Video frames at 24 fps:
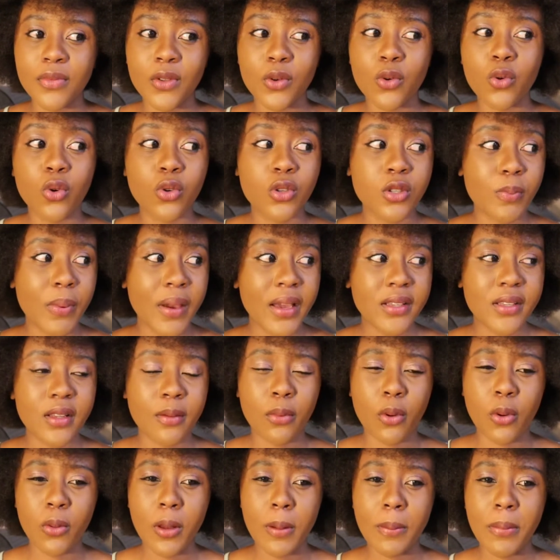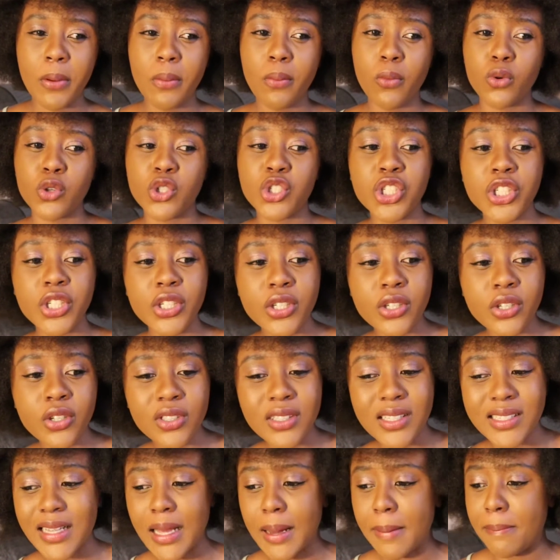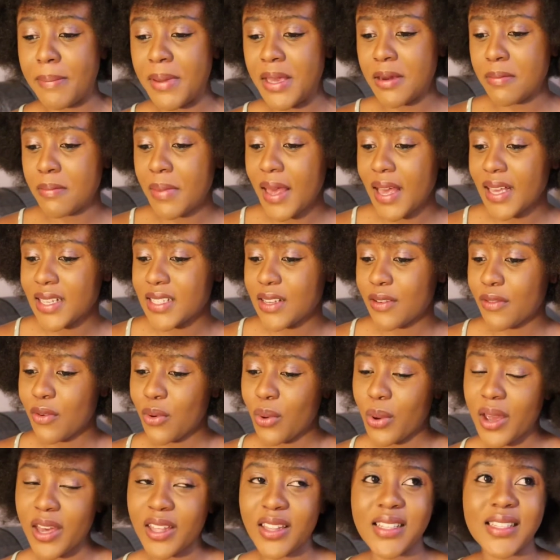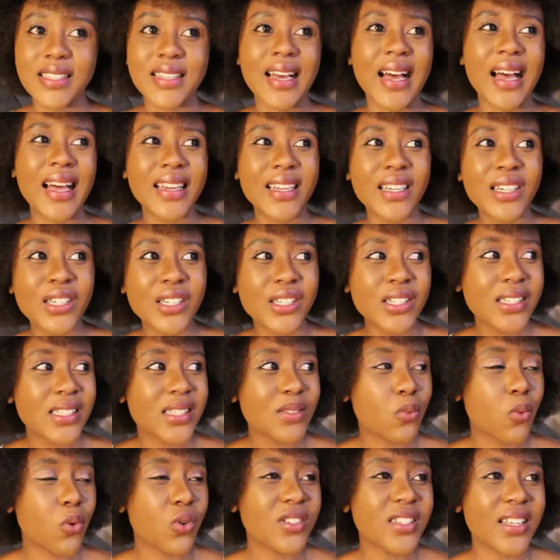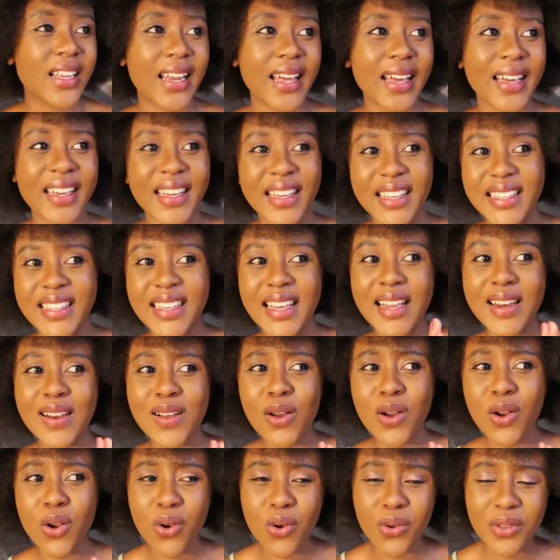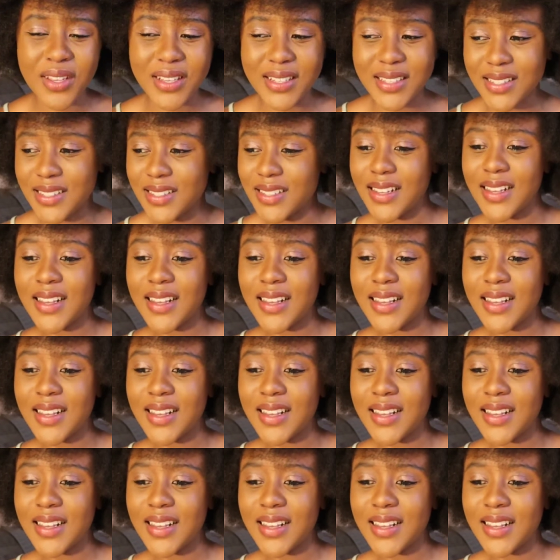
Google space up a bit more chill. There's like bean bags everywhere, there's colors, walls are like yellow, there's